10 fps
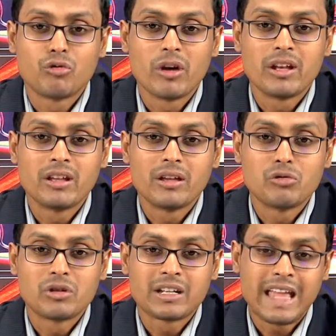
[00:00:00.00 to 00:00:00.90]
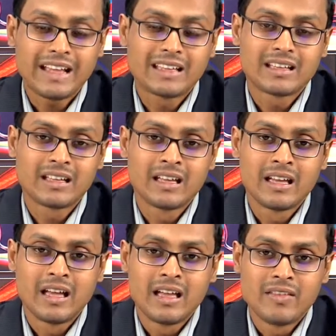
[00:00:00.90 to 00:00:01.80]
when you take
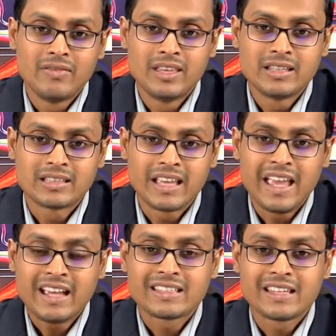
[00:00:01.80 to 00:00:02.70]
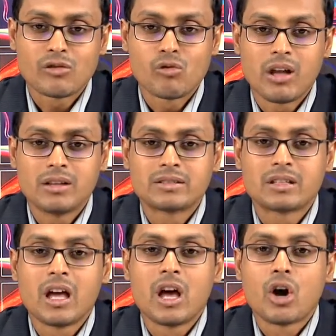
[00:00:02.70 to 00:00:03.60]
this X equals
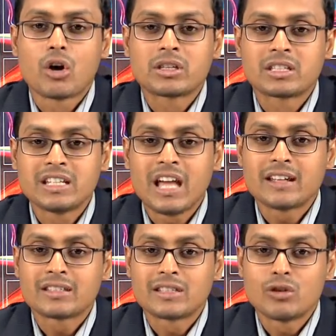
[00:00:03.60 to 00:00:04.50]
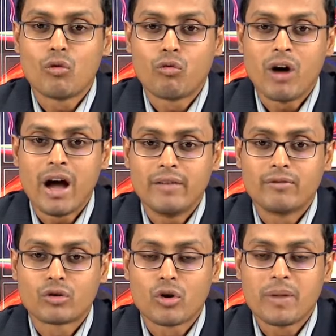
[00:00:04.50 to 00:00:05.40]

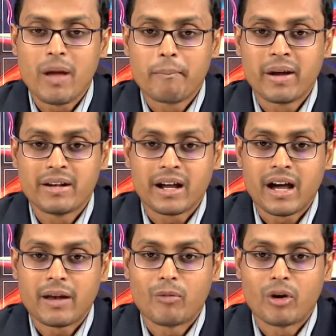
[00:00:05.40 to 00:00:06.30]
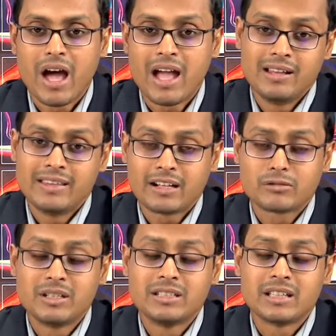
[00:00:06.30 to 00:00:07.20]
CrCO5, chromium pentacarbonyl,
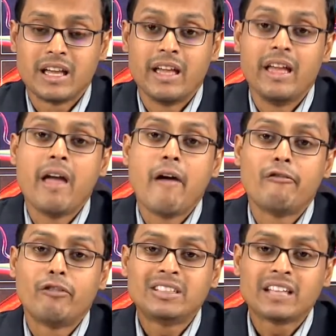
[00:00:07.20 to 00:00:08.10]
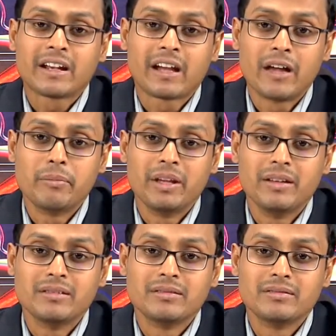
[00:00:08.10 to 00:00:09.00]
that means a FischerCarbene,